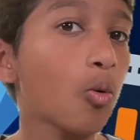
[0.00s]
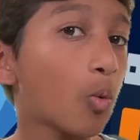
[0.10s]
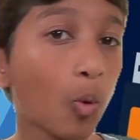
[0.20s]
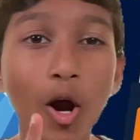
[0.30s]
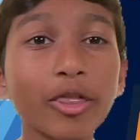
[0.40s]

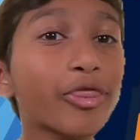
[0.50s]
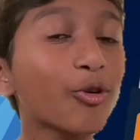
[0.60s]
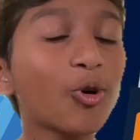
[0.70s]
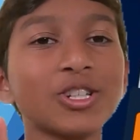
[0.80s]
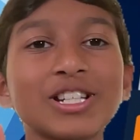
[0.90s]
One
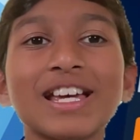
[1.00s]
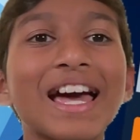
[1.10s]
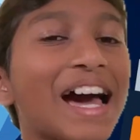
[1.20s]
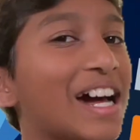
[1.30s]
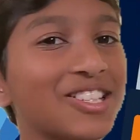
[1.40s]
thought
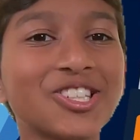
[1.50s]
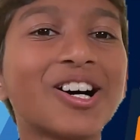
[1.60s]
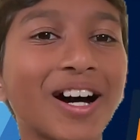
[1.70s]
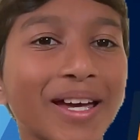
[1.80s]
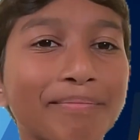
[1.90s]
at a
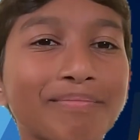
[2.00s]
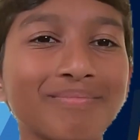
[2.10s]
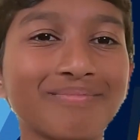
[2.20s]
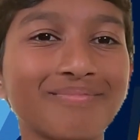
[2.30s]
time.